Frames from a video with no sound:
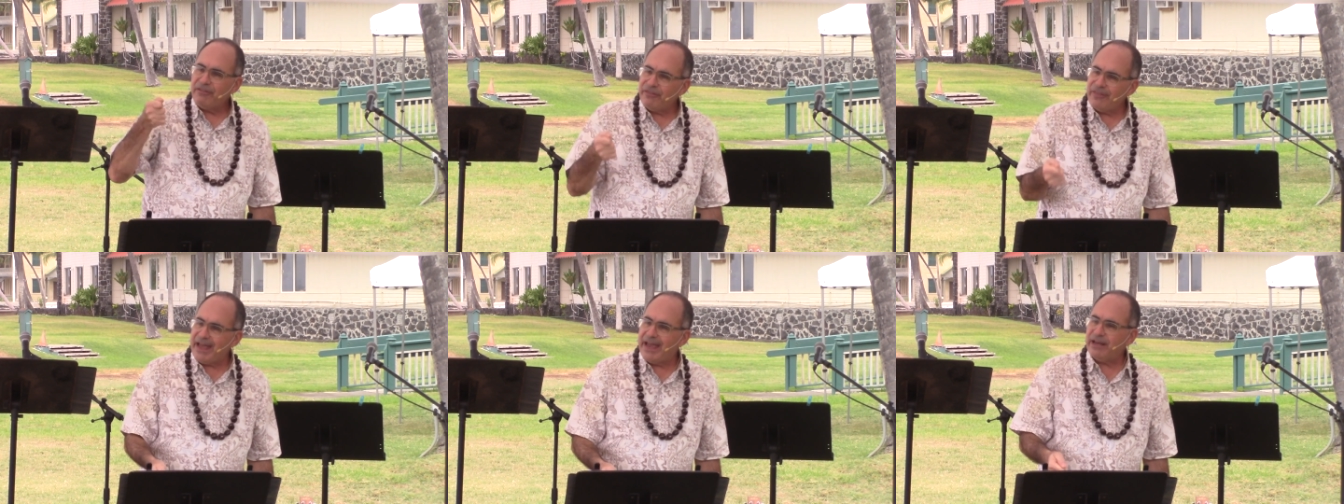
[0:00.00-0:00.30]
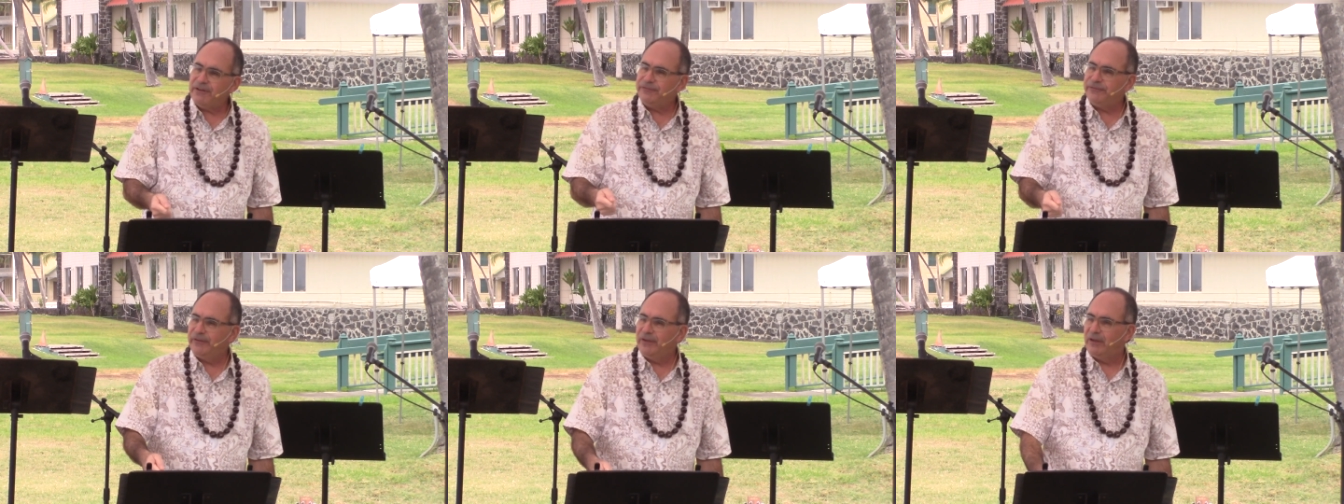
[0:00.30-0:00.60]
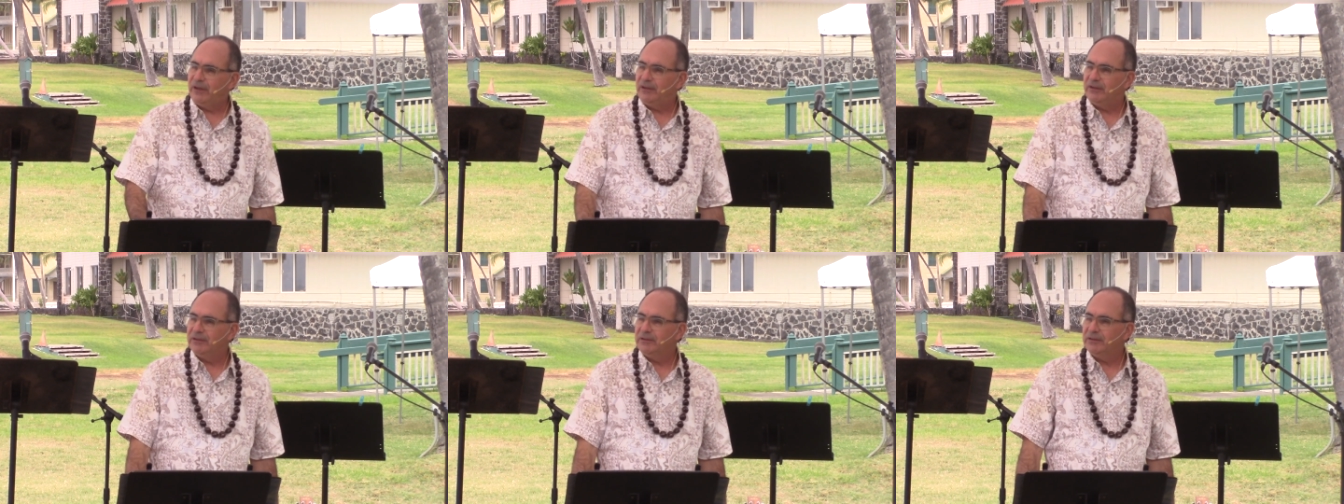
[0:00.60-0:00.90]

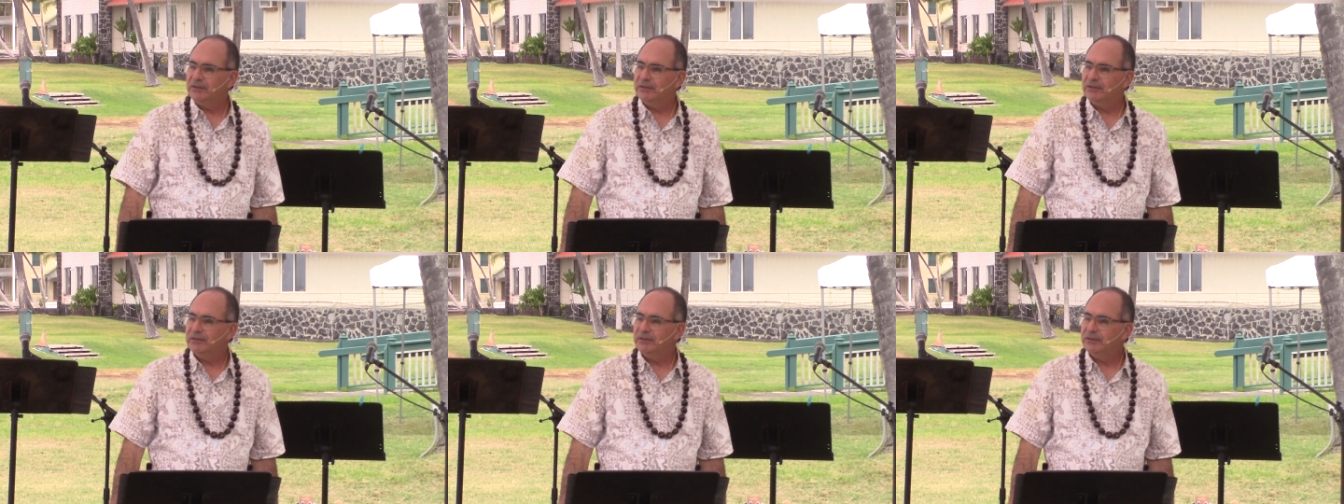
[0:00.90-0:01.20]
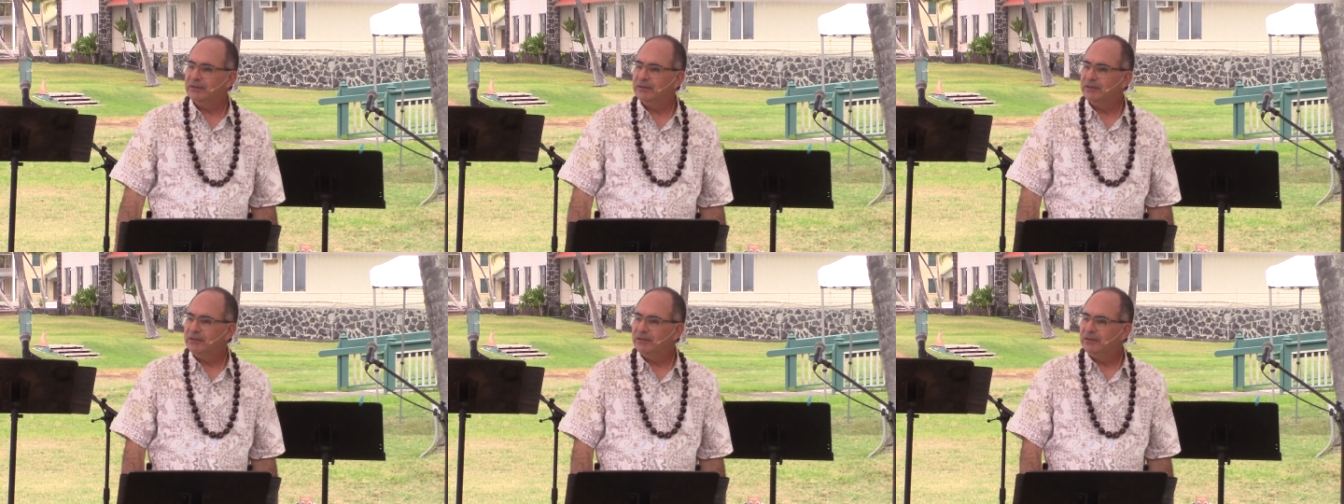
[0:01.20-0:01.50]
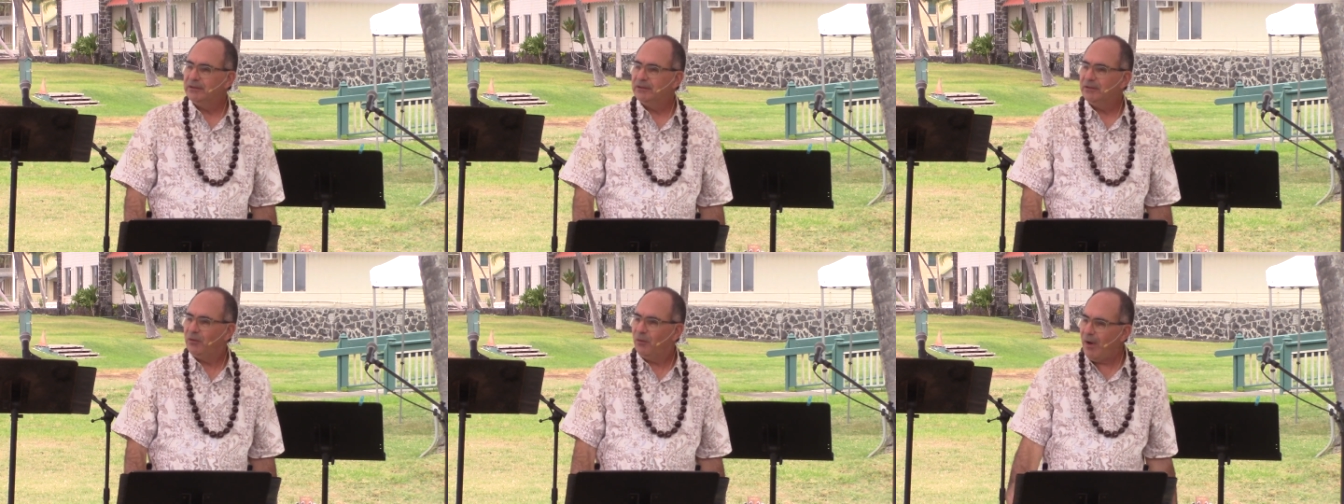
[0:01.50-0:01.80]
thankful?
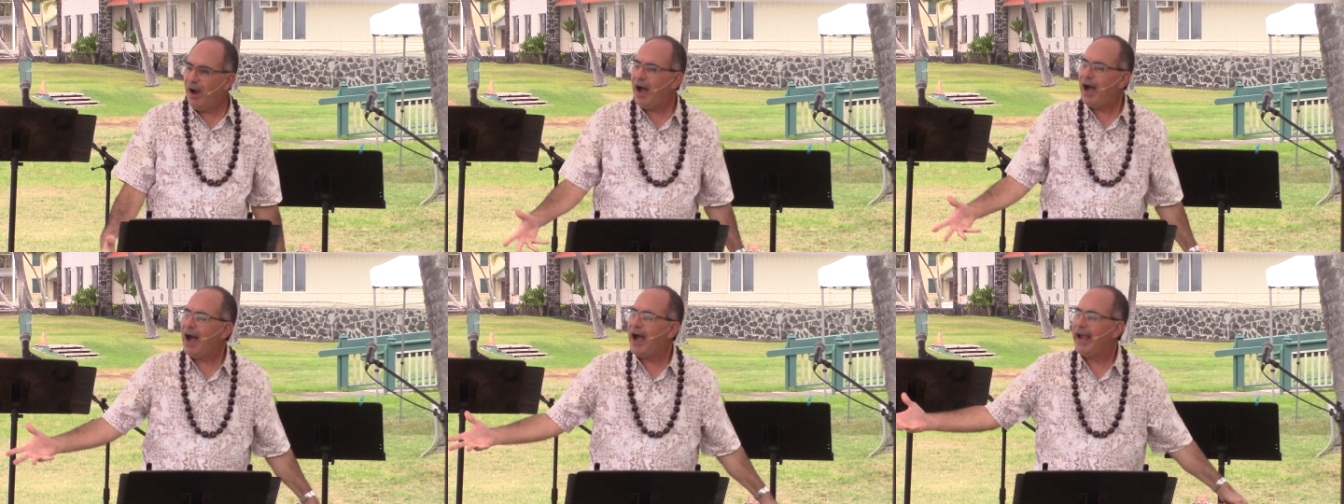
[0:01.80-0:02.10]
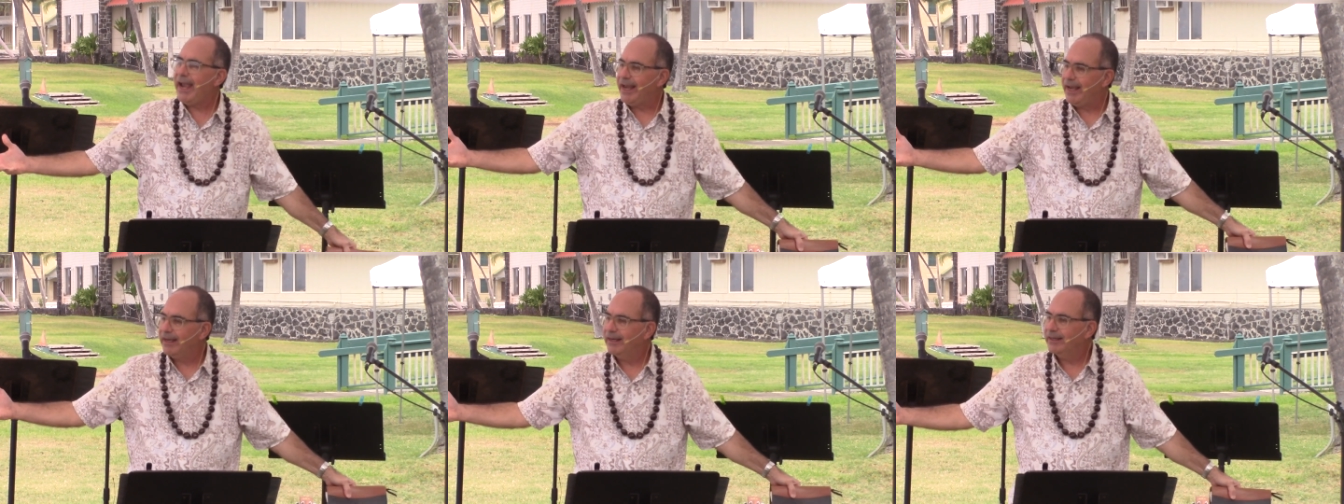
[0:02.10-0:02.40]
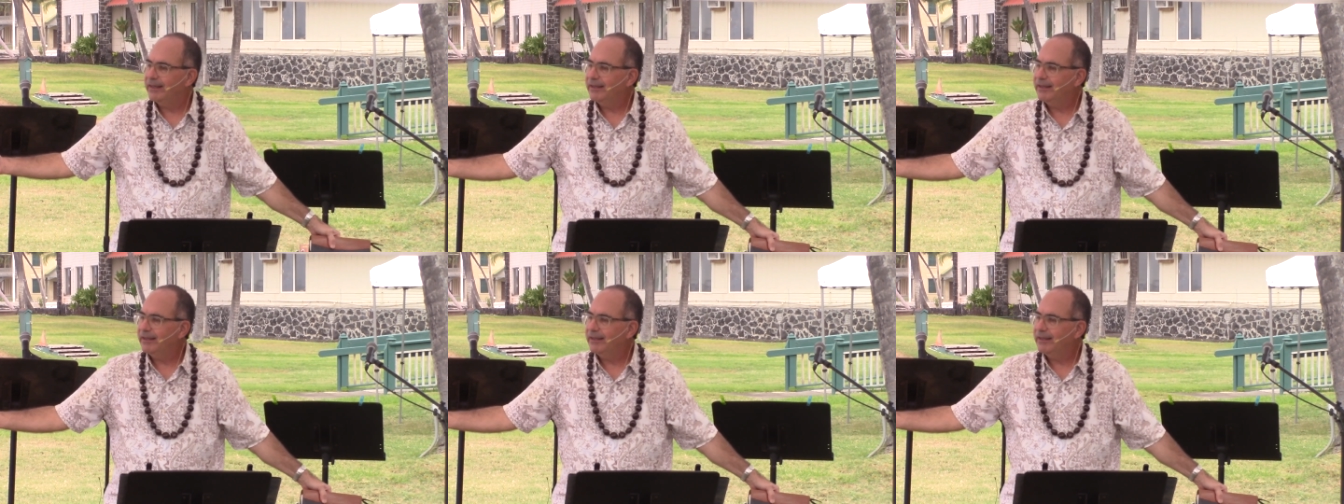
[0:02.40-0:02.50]
Why?